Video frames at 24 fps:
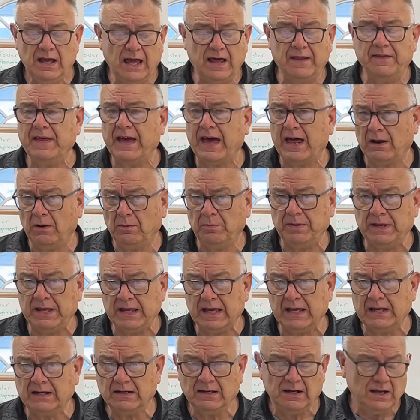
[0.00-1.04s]
and that'll
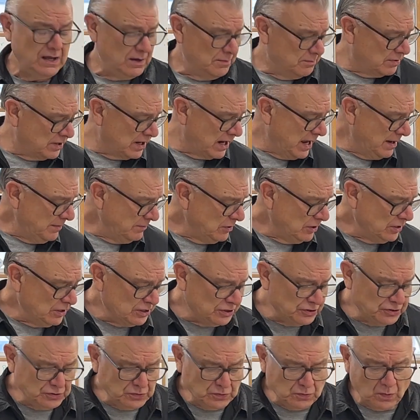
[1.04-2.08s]
be it. But I'm going
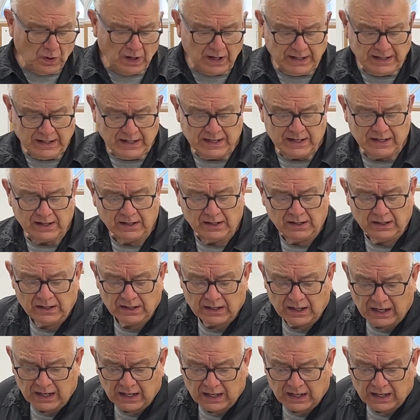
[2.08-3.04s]
to do one here,